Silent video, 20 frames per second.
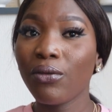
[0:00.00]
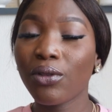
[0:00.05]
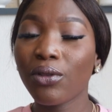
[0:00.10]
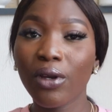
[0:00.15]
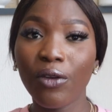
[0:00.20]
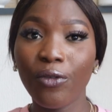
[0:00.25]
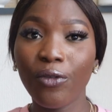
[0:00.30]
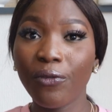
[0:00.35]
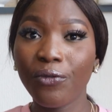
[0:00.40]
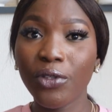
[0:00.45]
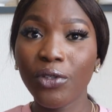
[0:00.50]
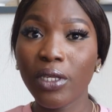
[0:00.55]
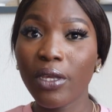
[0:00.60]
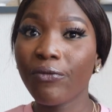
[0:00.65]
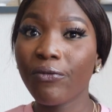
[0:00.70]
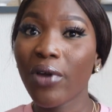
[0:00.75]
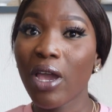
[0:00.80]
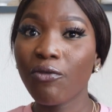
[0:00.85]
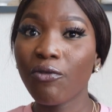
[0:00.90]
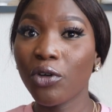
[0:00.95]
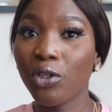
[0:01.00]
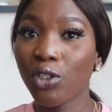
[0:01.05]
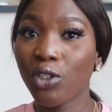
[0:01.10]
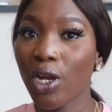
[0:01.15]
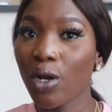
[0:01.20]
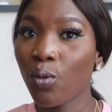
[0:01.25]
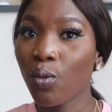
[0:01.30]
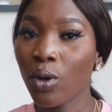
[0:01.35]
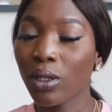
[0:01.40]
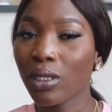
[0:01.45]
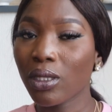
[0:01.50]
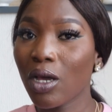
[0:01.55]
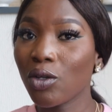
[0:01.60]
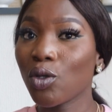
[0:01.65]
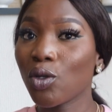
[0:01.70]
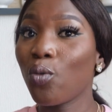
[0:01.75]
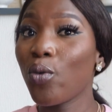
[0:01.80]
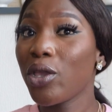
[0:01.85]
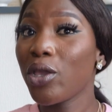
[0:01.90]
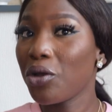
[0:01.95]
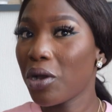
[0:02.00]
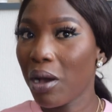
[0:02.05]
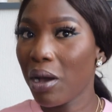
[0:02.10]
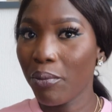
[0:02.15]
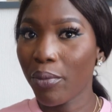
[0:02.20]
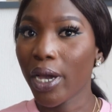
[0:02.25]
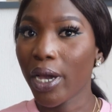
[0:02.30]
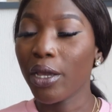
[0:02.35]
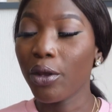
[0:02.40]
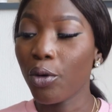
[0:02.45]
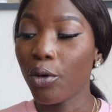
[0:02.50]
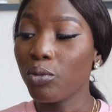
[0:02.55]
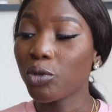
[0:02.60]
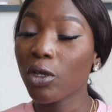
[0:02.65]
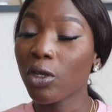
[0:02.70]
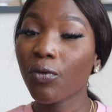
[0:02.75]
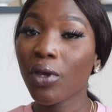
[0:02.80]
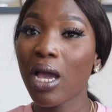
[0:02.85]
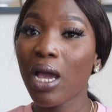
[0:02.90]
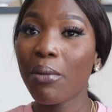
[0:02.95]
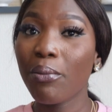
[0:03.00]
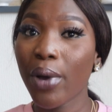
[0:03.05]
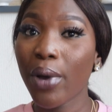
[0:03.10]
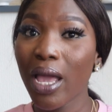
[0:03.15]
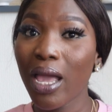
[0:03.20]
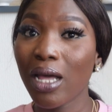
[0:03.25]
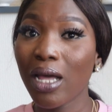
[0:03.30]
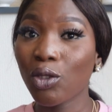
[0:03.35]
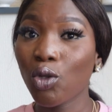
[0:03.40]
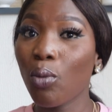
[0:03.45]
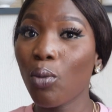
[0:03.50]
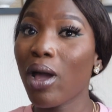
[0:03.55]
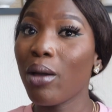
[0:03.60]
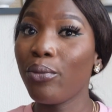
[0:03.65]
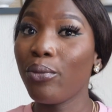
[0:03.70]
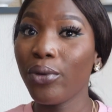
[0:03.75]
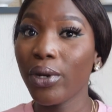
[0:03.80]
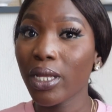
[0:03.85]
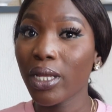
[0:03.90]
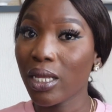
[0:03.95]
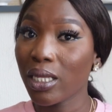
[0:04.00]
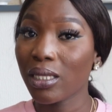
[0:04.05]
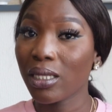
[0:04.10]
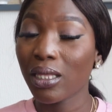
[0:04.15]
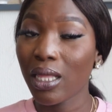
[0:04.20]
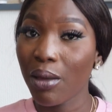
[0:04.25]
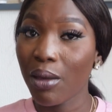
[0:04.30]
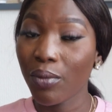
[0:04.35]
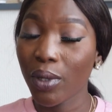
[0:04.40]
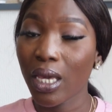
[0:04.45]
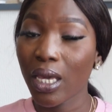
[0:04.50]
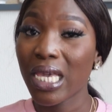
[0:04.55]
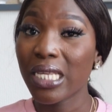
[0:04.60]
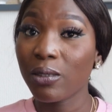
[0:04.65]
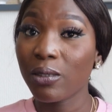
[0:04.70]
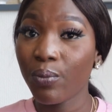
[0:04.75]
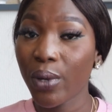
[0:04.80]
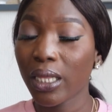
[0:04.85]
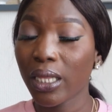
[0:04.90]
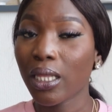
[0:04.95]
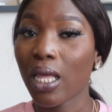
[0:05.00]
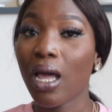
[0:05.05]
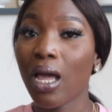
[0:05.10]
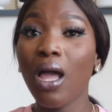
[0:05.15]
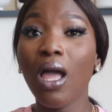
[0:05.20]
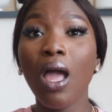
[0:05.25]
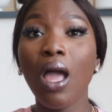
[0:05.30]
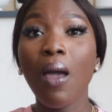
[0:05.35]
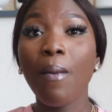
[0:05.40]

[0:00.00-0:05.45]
350, 500, 1000, when you can buy at home. So if you can buy at home and bring it them here, it's better.